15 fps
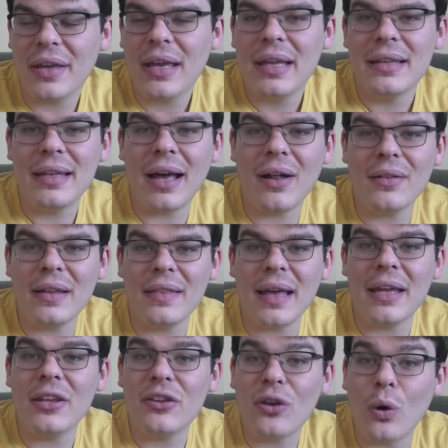Not only
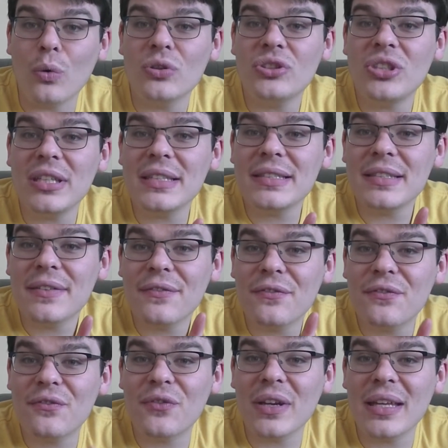that, Yoshi's
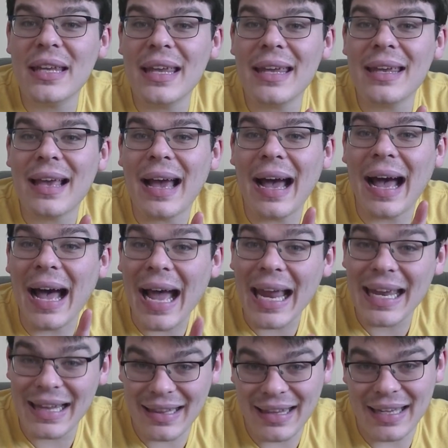freaking
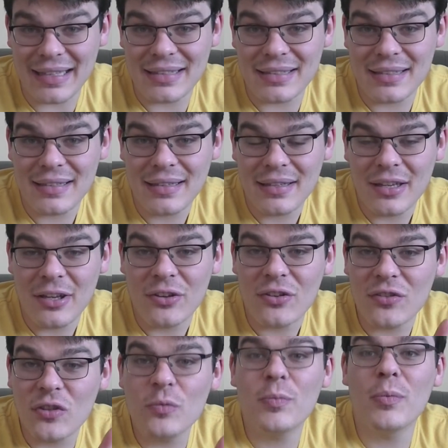Island,
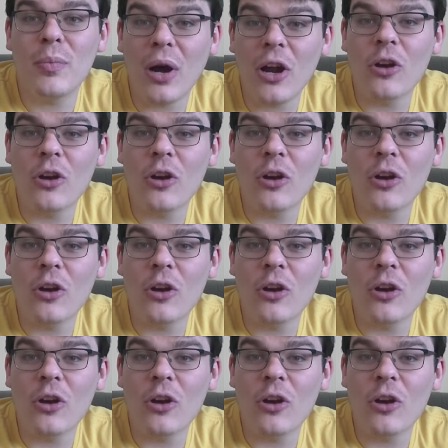Super Mario